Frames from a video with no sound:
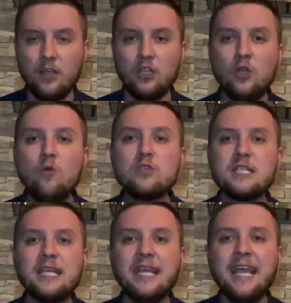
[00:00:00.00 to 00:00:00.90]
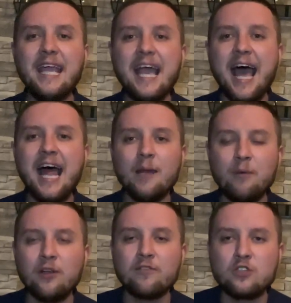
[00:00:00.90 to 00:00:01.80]
Use the key
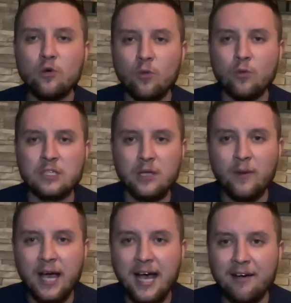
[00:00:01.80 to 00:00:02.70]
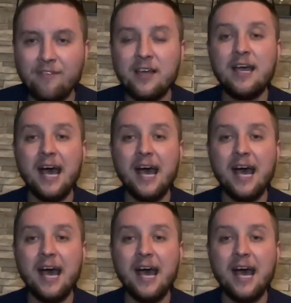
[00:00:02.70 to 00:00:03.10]
element of tools that you have